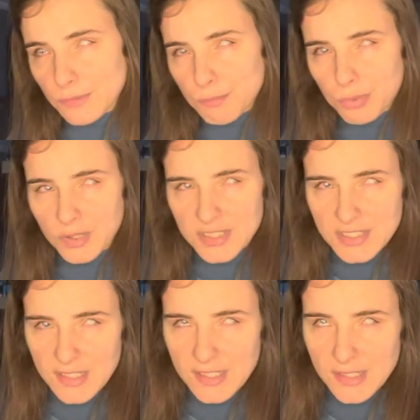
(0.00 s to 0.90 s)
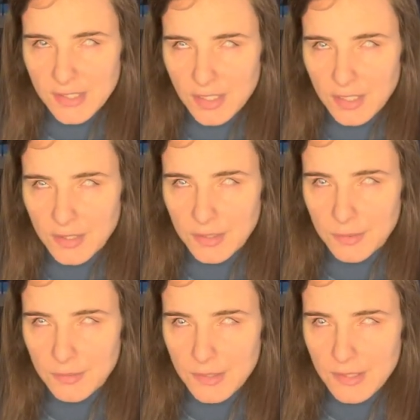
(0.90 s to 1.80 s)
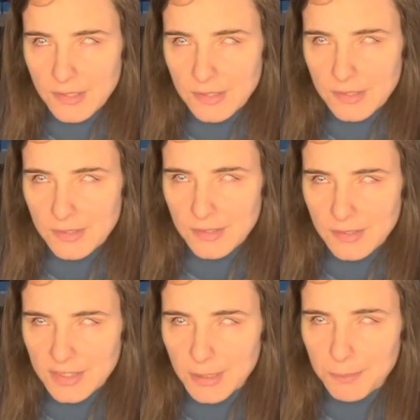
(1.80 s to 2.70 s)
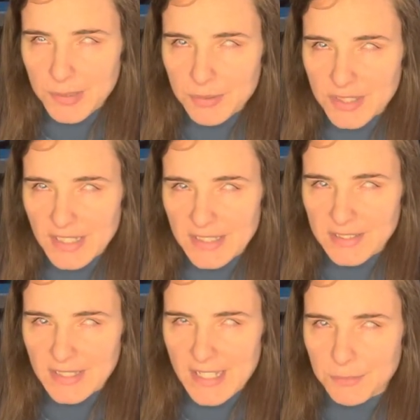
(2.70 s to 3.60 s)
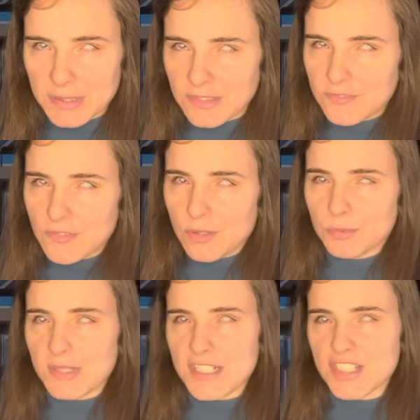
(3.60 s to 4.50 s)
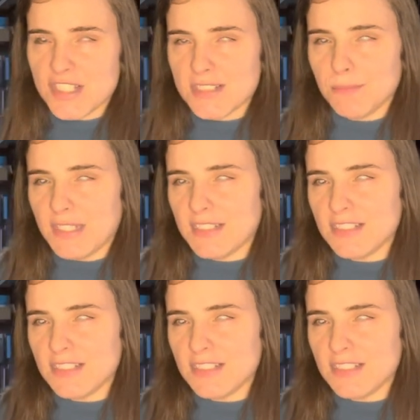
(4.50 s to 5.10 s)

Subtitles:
put the computer in line with the phone when it's just me